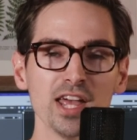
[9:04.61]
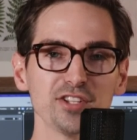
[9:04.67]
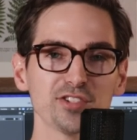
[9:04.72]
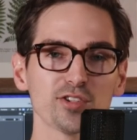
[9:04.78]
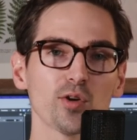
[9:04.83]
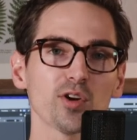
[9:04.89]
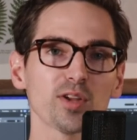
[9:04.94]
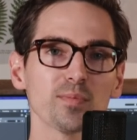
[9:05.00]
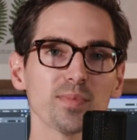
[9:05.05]

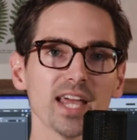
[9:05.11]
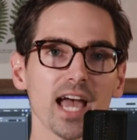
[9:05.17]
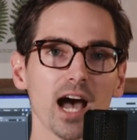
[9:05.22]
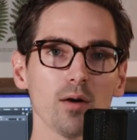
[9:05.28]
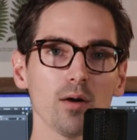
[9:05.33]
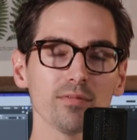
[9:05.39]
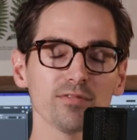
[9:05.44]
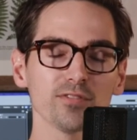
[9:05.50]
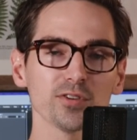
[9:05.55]
So it can be
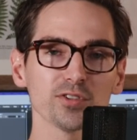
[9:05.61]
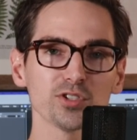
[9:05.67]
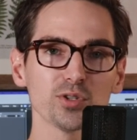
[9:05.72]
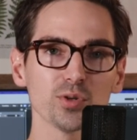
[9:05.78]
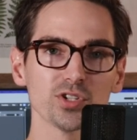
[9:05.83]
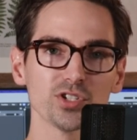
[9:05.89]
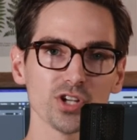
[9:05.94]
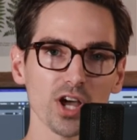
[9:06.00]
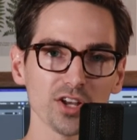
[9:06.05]
helpful
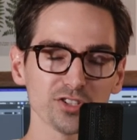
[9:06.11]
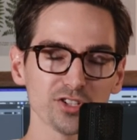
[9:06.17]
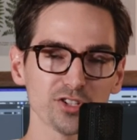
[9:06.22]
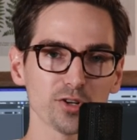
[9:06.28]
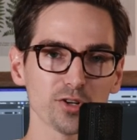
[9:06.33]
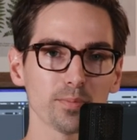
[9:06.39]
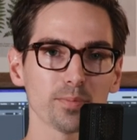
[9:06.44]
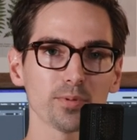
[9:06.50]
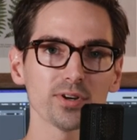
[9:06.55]
to
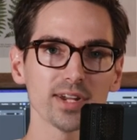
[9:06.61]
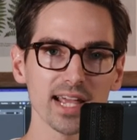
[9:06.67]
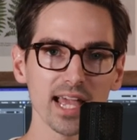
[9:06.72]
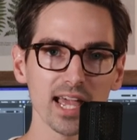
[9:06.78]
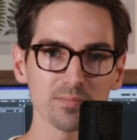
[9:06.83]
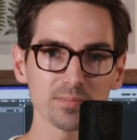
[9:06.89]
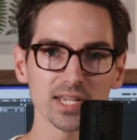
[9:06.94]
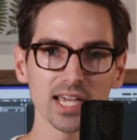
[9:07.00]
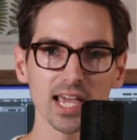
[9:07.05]
adjust your
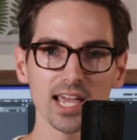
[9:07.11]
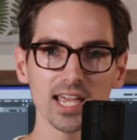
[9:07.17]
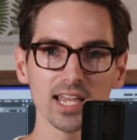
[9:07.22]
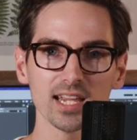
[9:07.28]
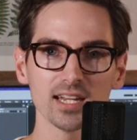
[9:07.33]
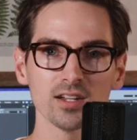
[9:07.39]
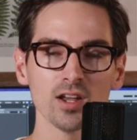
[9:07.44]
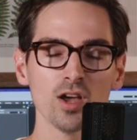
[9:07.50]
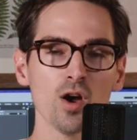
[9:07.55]
preamp
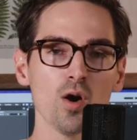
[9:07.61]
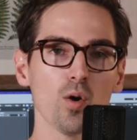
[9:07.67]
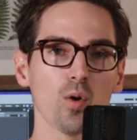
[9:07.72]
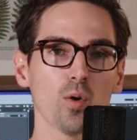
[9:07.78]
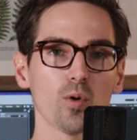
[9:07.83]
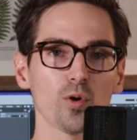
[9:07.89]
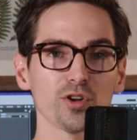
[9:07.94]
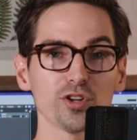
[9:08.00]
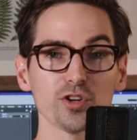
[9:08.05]
gain
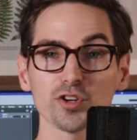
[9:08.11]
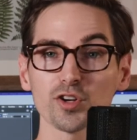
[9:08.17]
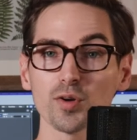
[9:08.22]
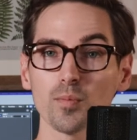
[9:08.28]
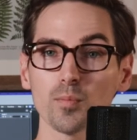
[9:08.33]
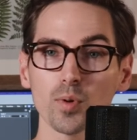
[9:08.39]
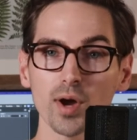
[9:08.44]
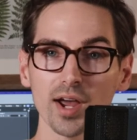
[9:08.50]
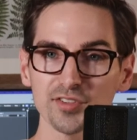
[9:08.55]
or your
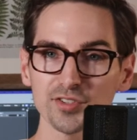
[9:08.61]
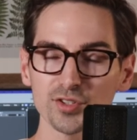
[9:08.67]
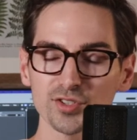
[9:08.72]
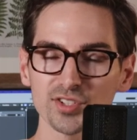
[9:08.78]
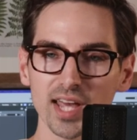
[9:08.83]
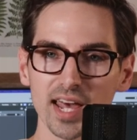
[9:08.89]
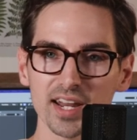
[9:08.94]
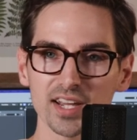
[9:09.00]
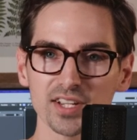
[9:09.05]
compressor
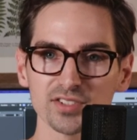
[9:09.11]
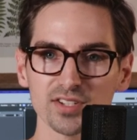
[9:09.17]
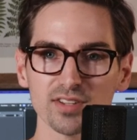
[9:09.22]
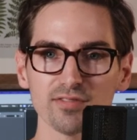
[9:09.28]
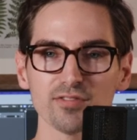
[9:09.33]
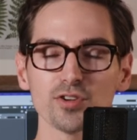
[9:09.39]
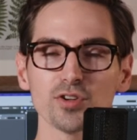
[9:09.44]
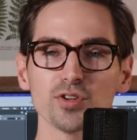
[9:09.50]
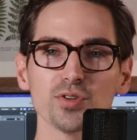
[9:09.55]
settings
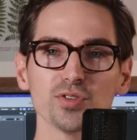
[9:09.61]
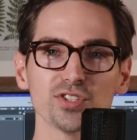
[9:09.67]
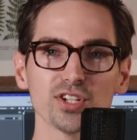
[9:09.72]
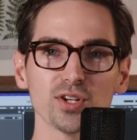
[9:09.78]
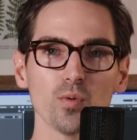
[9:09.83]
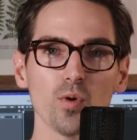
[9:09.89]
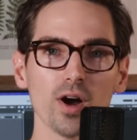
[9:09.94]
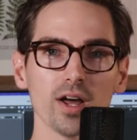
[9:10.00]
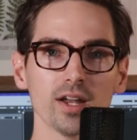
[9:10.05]
if you're
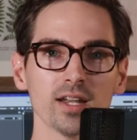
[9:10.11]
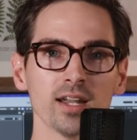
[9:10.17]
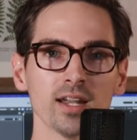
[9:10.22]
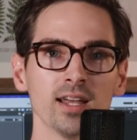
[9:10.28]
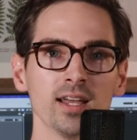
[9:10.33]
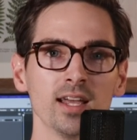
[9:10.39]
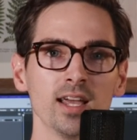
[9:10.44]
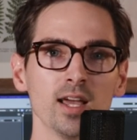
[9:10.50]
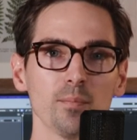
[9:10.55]
using one
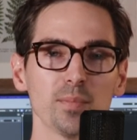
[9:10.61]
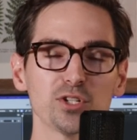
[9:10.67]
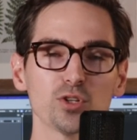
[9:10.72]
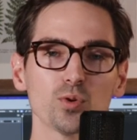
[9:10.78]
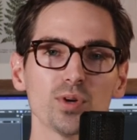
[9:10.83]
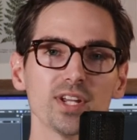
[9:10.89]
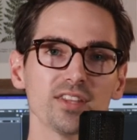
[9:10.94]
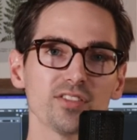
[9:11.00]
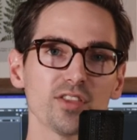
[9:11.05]

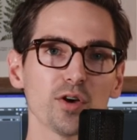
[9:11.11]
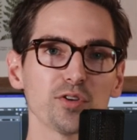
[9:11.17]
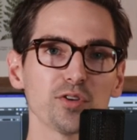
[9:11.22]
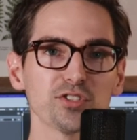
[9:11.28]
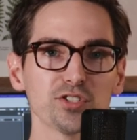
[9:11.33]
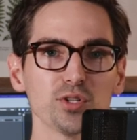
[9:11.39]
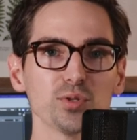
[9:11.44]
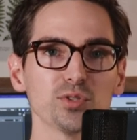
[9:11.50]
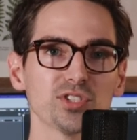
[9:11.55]
between
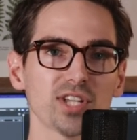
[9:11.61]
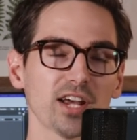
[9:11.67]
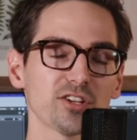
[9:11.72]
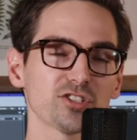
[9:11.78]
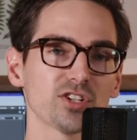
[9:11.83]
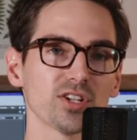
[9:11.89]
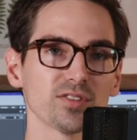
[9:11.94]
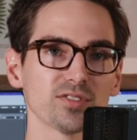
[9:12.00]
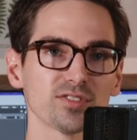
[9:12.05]
those two
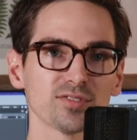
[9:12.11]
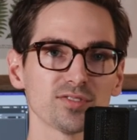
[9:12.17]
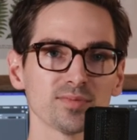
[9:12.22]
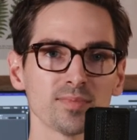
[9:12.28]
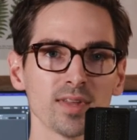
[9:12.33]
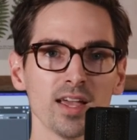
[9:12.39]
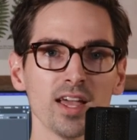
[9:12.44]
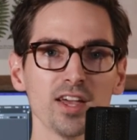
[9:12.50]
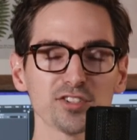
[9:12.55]
sections.
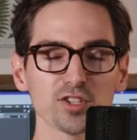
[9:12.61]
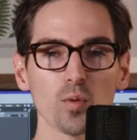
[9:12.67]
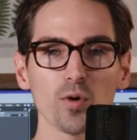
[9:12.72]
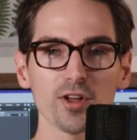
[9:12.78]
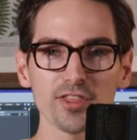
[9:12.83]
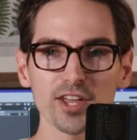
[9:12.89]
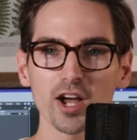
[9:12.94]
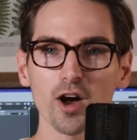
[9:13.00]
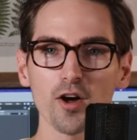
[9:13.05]
So
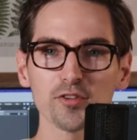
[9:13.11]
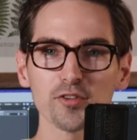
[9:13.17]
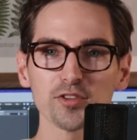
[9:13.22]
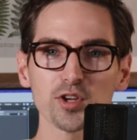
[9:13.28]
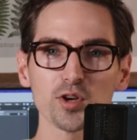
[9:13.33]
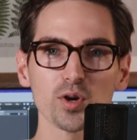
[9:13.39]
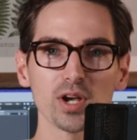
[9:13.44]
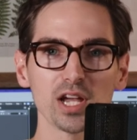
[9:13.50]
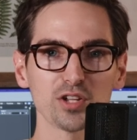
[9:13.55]
one thing I'll
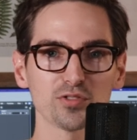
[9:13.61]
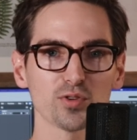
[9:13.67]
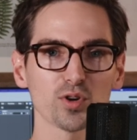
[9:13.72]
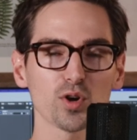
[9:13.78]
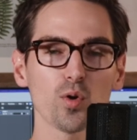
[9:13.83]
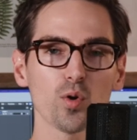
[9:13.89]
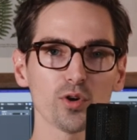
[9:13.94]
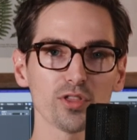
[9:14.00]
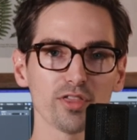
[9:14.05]
do is
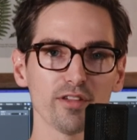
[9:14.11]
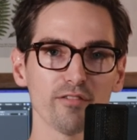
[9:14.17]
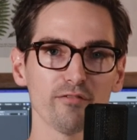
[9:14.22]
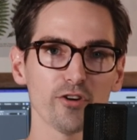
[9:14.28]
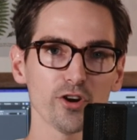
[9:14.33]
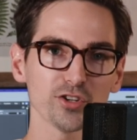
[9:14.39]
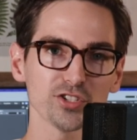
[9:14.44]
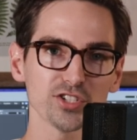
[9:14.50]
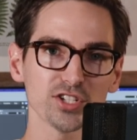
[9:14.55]
record the
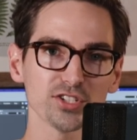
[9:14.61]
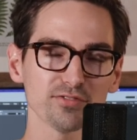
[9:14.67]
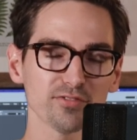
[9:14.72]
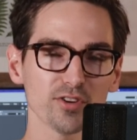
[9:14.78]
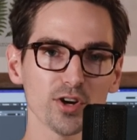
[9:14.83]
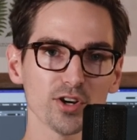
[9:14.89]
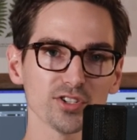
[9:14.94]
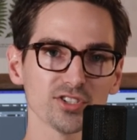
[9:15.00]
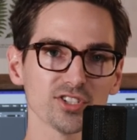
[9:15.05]
verses
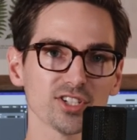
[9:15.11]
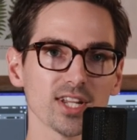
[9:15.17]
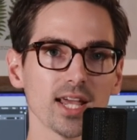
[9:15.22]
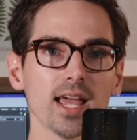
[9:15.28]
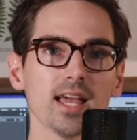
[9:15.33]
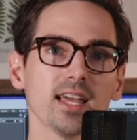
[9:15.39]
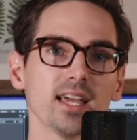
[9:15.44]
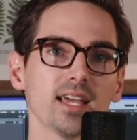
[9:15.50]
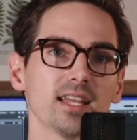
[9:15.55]
first
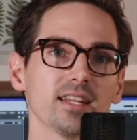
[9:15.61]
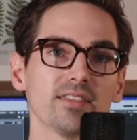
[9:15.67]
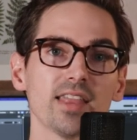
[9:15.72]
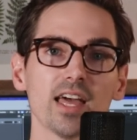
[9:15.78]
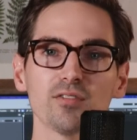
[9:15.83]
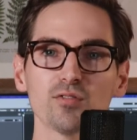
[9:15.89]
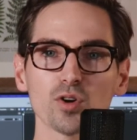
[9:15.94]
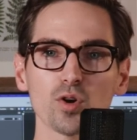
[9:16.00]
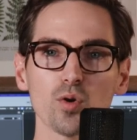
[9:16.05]
and
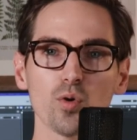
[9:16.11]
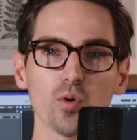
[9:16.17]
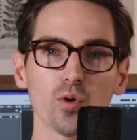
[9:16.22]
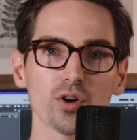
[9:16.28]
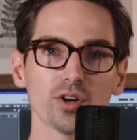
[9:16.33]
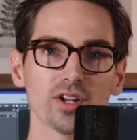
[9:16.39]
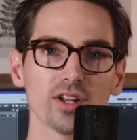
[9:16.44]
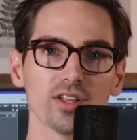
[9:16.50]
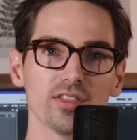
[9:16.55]
then
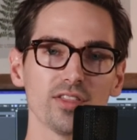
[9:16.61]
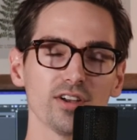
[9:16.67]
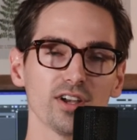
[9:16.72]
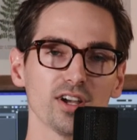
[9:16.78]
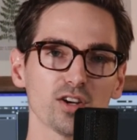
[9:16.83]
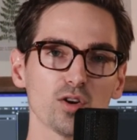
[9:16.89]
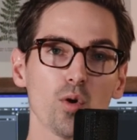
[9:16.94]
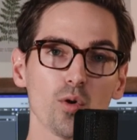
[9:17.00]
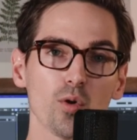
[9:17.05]
record
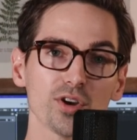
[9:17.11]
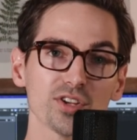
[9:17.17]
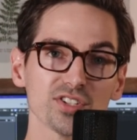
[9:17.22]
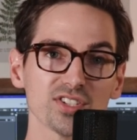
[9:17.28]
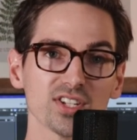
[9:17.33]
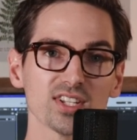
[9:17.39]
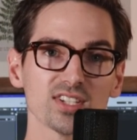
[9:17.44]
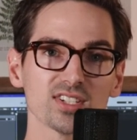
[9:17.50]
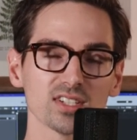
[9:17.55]
the
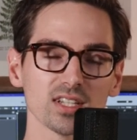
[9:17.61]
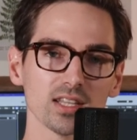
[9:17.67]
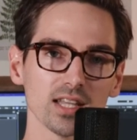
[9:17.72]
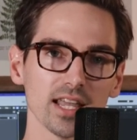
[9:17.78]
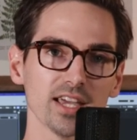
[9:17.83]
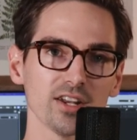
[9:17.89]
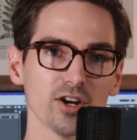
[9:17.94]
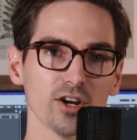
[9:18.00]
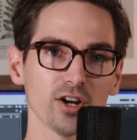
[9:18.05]
choruses
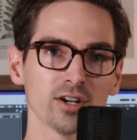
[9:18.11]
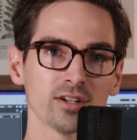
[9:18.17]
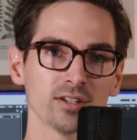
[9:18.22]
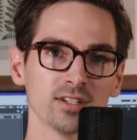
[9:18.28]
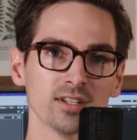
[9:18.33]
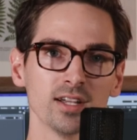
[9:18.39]
later.